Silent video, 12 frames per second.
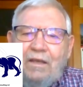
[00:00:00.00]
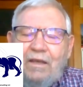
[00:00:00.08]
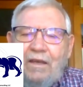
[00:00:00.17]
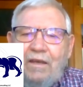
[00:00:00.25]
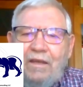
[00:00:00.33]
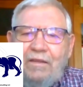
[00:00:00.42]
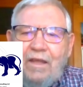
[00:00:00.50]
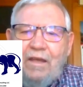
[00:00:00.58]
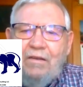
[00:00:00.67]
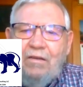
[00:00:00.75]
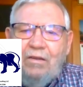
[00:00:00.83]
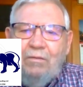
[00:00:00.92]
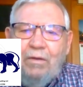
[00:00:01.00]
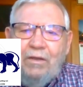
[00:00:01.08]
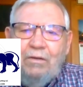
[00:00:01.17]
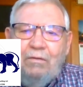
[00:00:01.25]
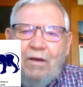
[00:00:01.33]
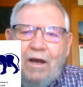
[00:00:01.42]
and that all the way
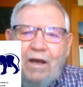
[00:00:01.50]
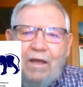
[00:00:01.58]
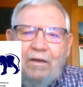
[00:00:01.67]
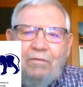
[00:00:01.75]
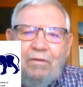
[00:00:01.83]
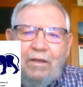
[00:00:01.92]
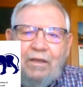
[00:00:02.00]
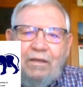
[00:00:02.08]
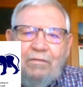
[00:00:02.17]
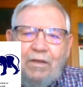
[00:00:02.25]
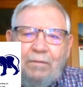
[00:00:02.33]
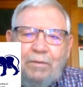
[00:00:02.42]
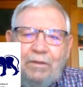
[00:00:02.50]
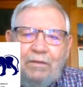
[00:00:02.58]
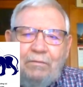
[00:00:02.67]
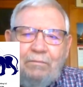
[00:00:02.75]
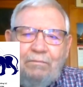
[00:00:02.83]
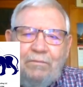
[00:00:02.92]
to Ohio and even up
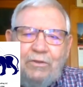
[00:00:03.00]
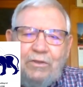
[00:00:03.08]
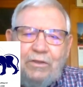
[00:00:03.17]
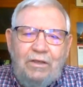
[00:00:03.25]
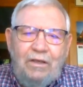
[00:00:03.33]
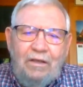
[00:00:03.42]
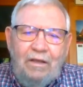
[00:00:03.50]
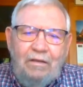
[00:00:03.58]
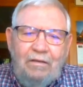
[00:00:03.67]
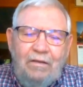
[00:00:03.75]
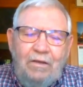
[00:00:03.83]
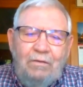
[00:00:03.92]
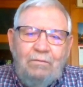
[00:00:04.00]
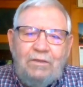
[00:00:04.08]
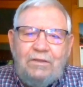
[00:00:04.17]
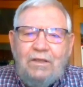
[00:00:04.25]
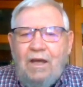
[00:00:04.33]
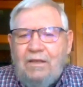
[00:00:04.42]
into Michigan and
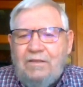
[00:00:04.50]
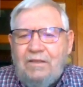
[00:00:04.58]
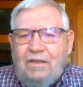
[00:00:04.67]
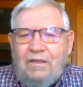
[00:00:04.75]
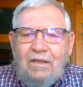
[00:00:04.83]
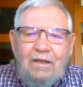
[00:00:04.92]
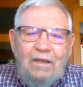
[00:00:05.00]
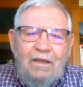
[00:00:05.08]
Wisconsin.